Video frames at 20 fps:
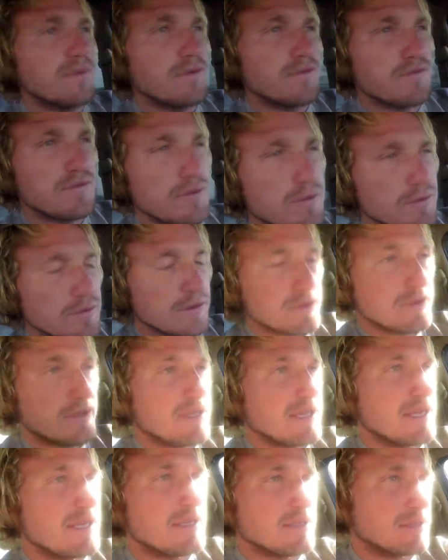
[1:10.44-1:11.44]
before
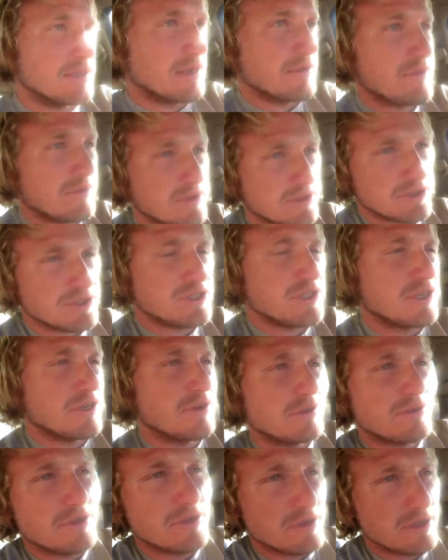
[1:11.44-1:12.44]
they deliver the
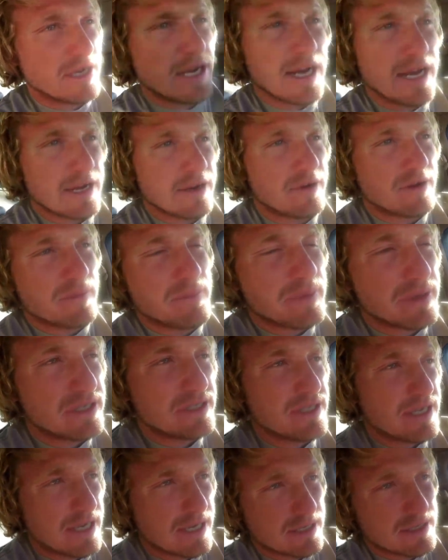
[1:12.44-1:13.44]
show to the higher up
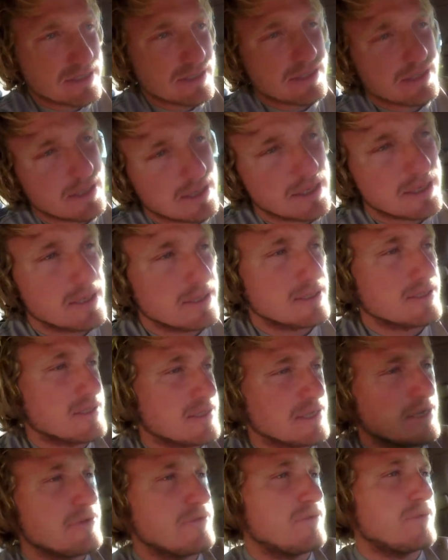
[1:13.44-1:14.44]
execs and
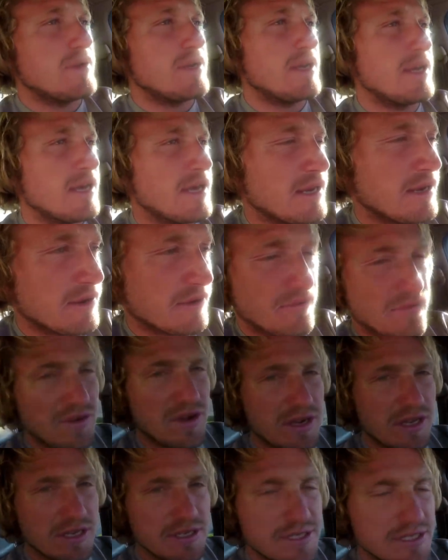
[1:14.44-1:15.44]
see if we get a
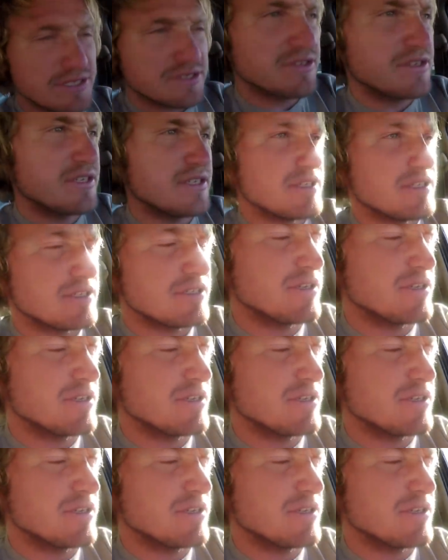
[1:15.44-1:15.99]
fucking series.